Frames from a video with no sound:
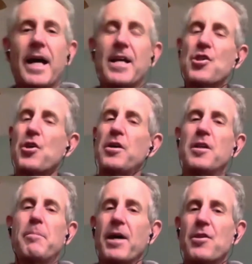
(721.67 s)
can show you the
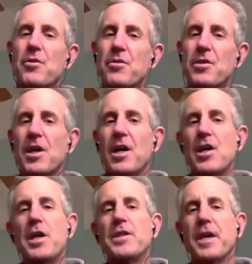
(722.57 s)
pictures.
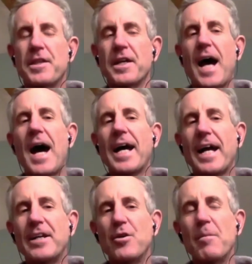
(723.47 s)
The guy I
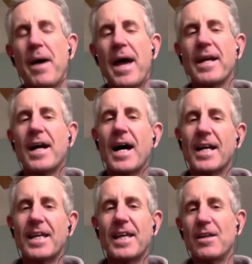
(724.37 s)
knew in
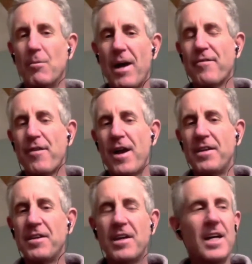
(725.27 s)
Bangkok, my
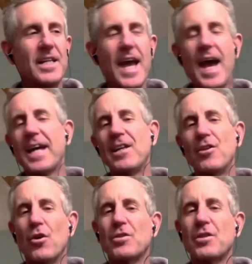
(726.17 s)
friend, he
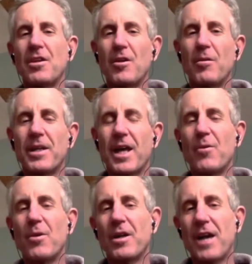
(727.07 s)
looked a little bit like
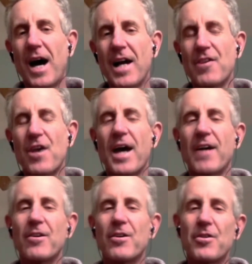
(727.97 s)
one of the
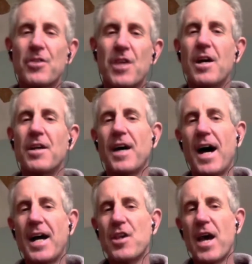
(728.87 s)
hijackers. The
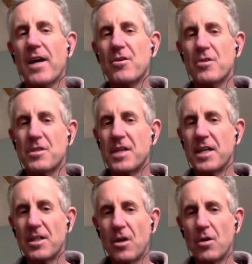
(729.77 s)
hijackers
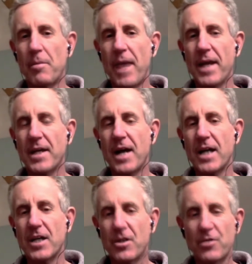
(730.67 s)
did go to
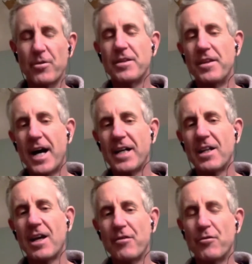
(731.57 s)
Bangkok. You can read the
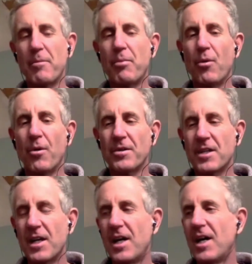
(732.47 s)
9/11 report.
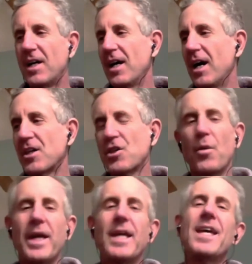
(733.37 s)
So
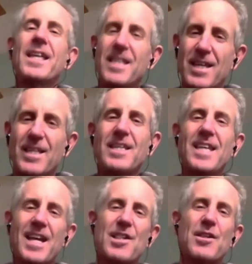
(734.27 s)
he
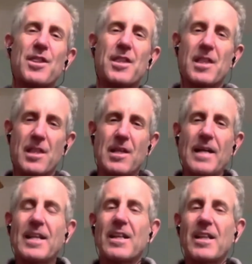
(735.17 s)
yes,
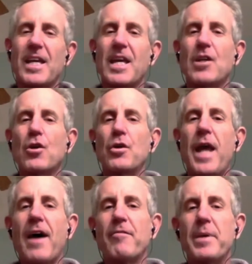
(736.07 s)
technically he could
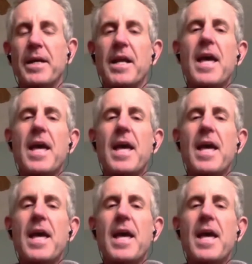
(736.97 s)
have been.